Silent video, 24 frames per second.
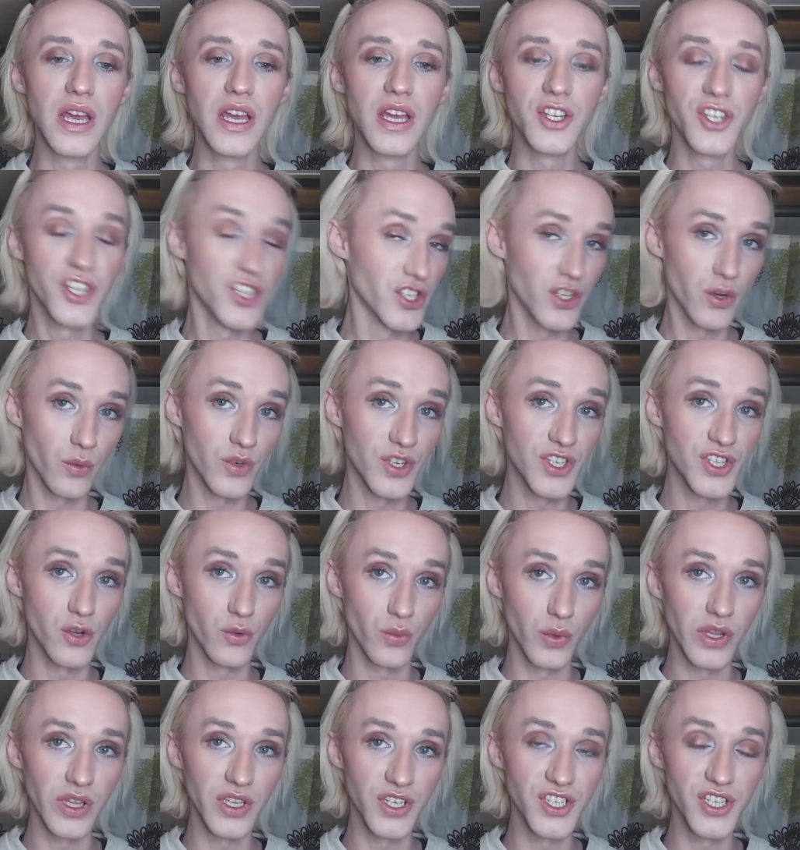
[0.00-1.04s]
She's a
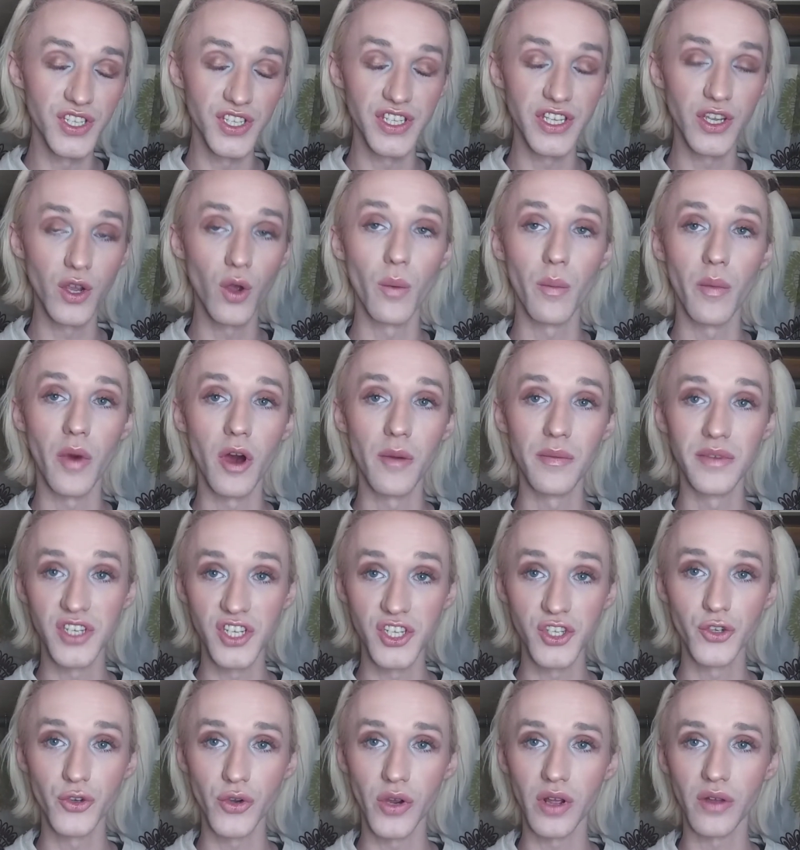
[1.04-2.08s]
single mom, and
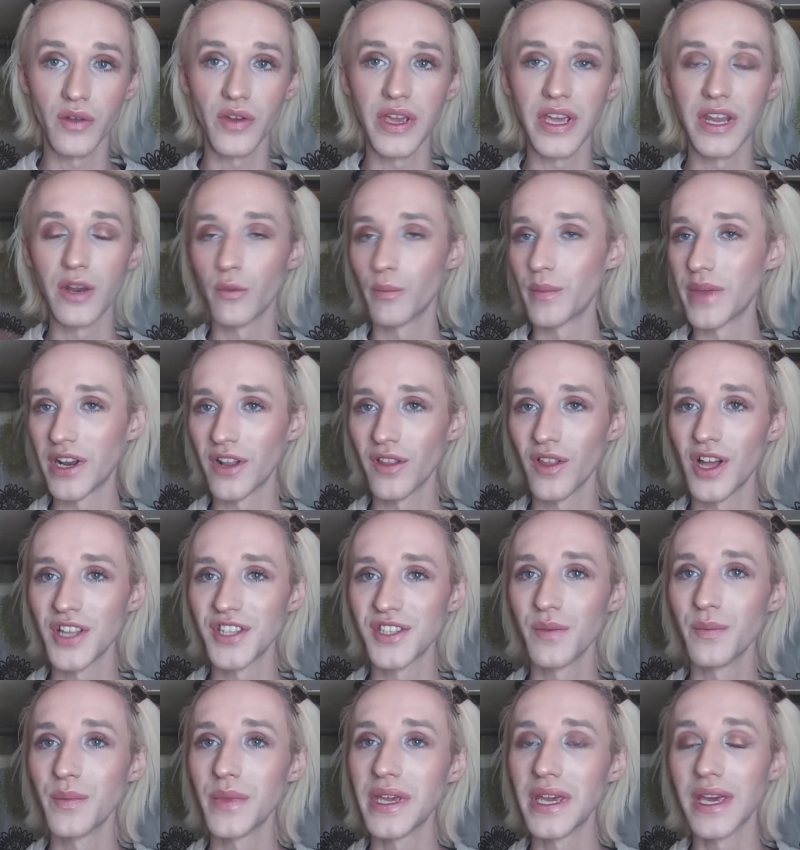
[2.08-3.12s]
she's struggling, and it would mean a lot
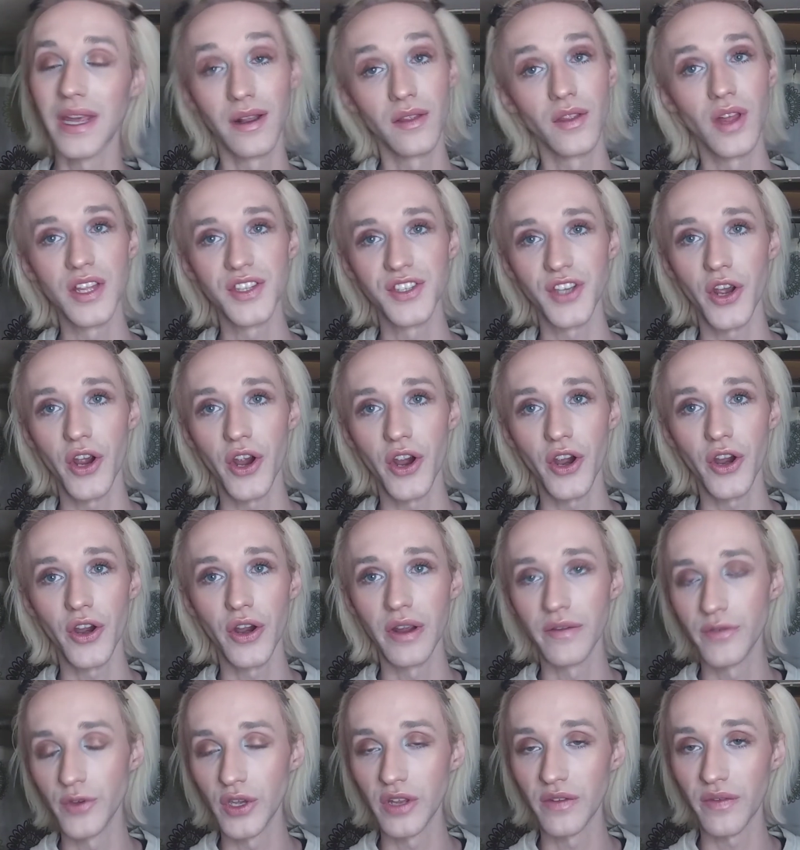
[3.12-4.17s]
to me and a lot to her
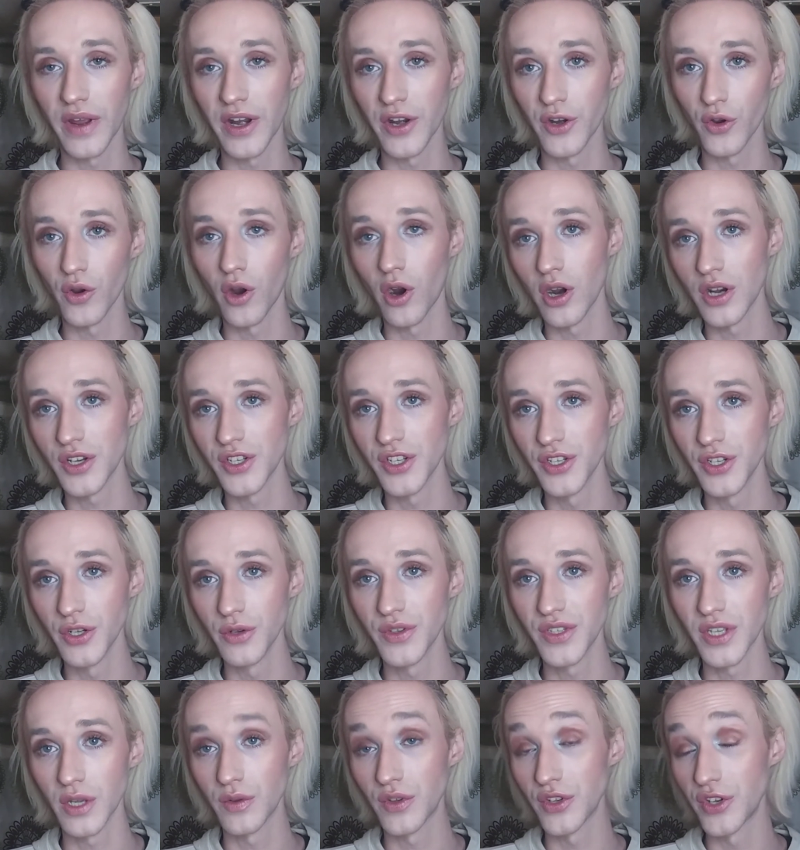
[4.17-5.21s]
if you could find it in your heart to do
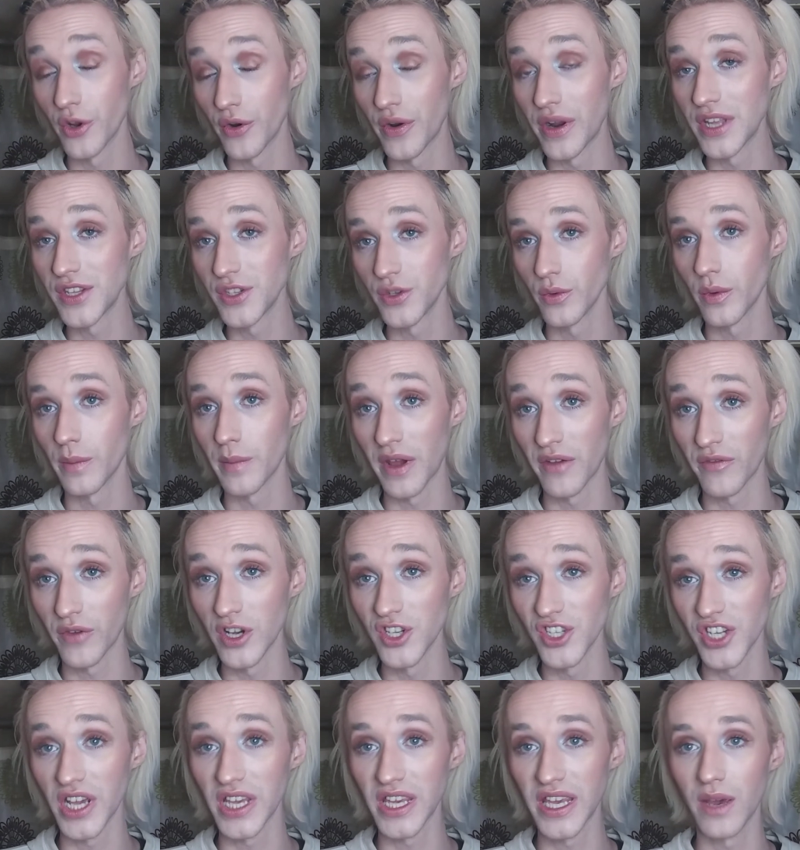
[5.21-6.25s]
so, to donate to my
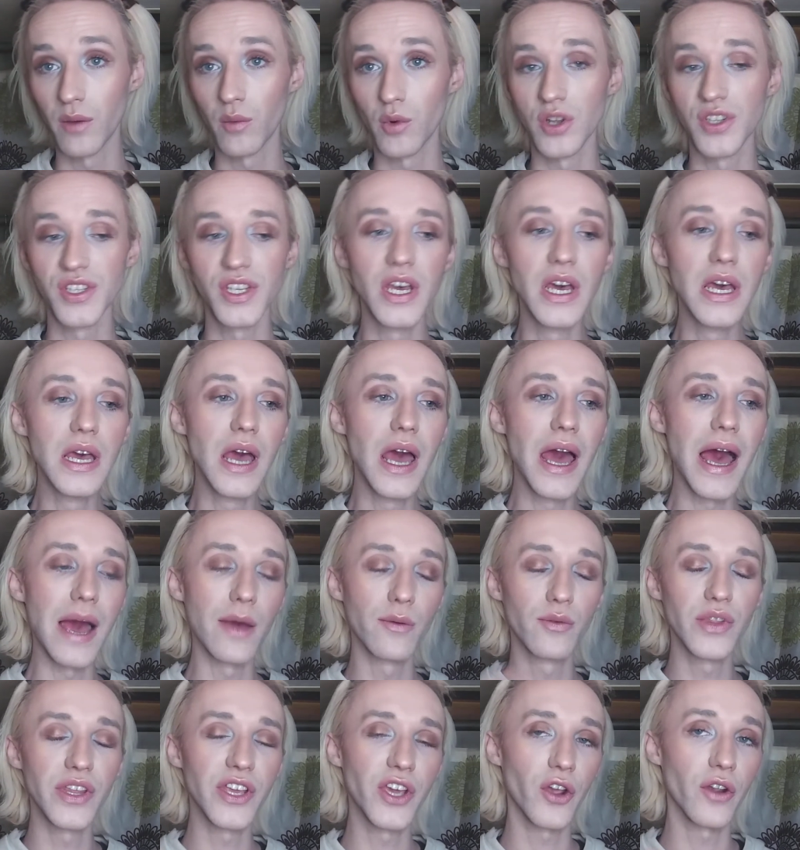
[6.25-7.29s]
friend Jackie Edwards. I
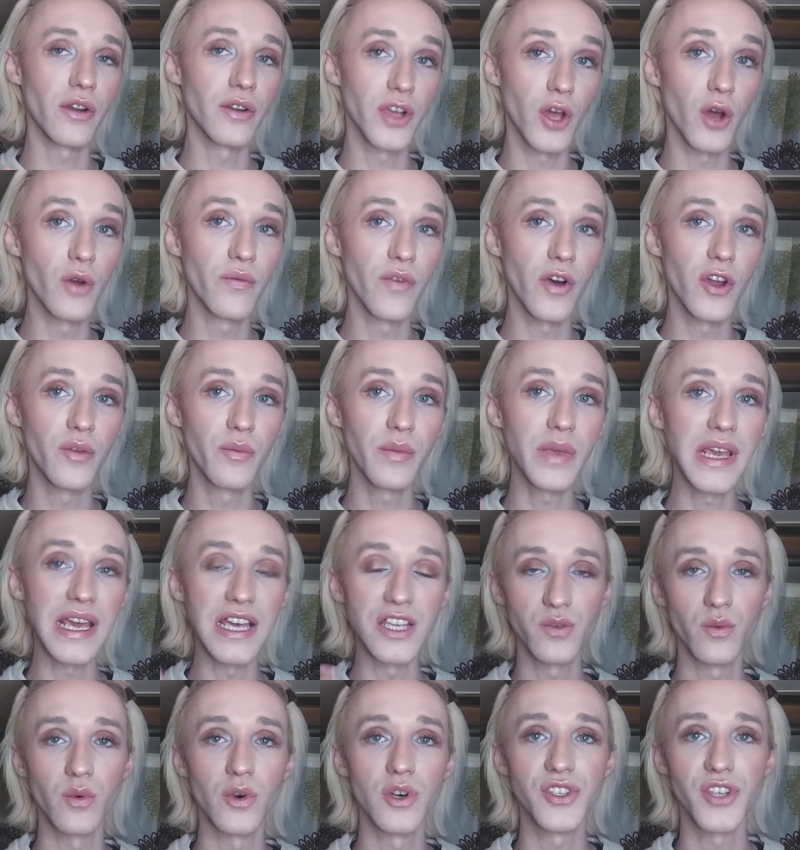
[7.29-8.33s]
will link her GoFundMe
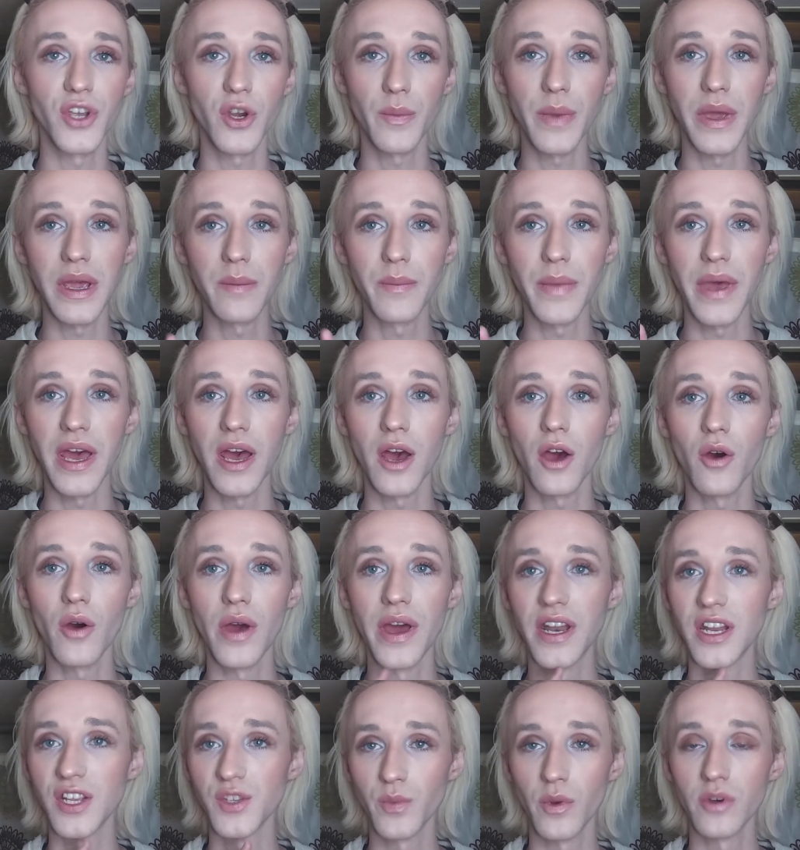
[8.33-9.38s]
as well as her PayPal
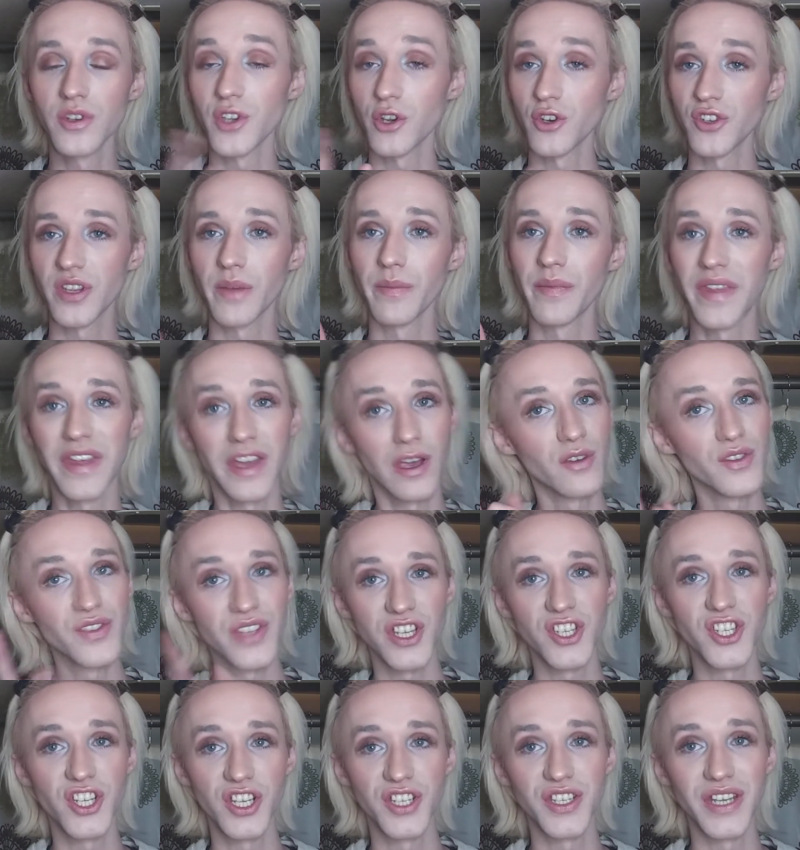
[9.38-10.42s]
and as well as her something else
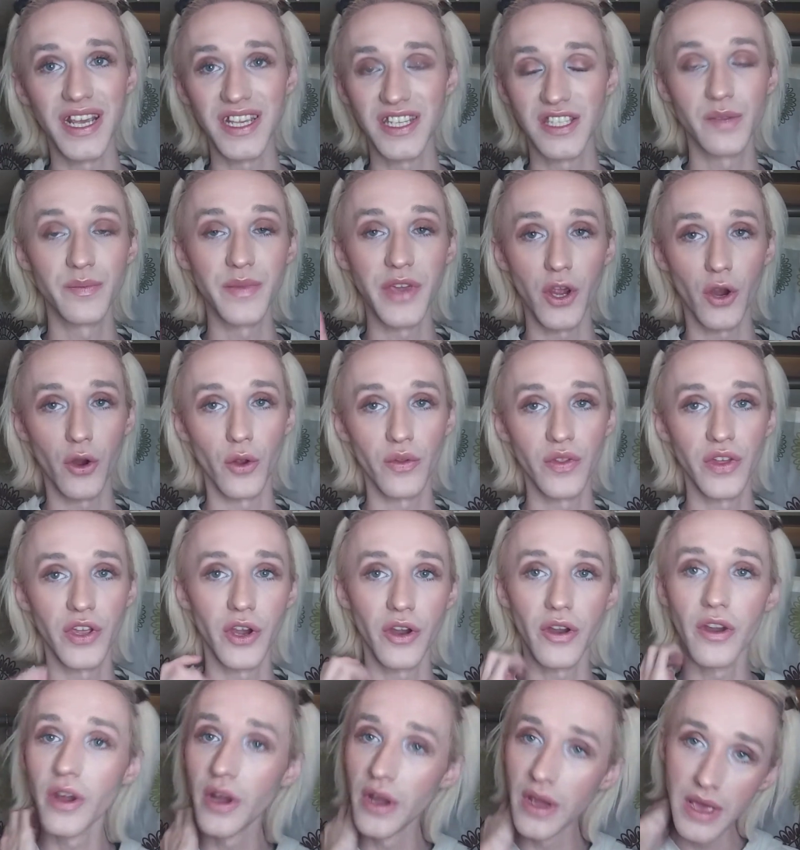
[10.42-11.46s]
that she had texted me
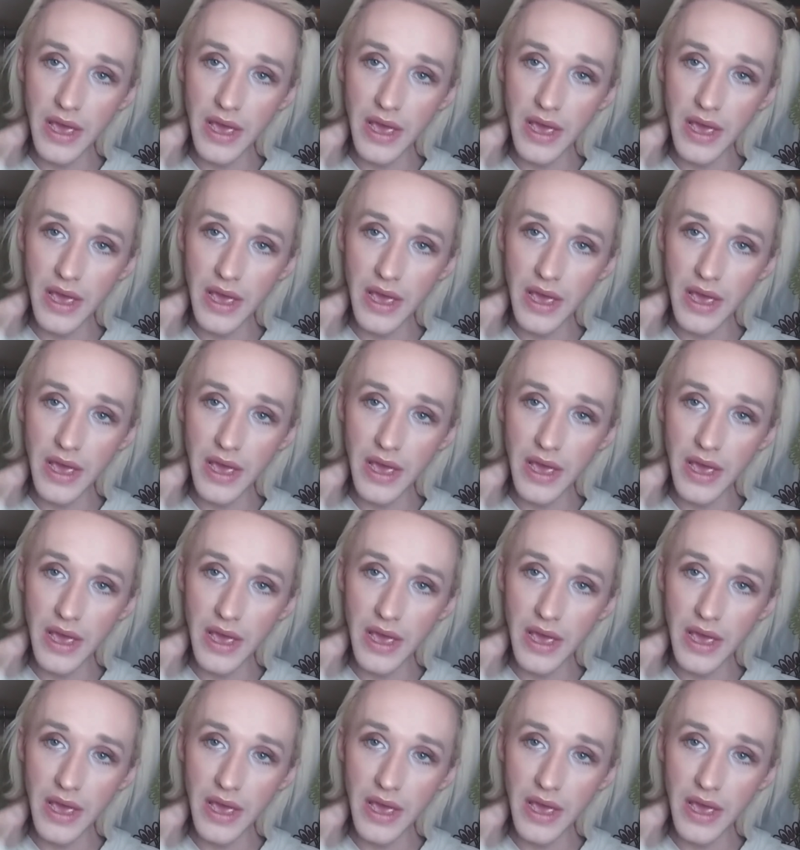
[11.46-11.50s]
earlier.